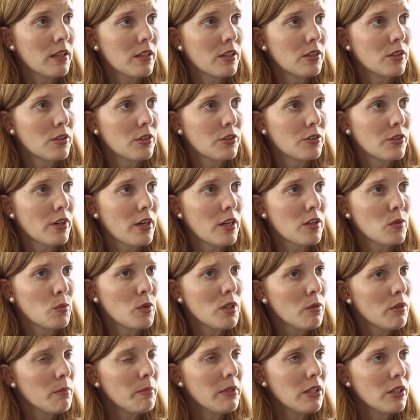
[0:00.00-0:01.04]
clinical trials, where
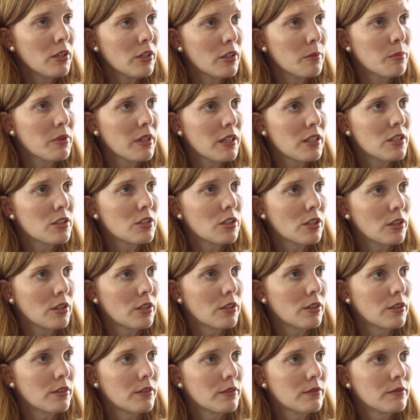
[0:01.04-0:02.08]
would be a good place to
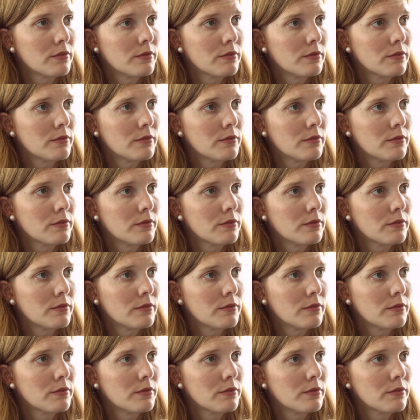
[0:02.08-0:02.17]
learn?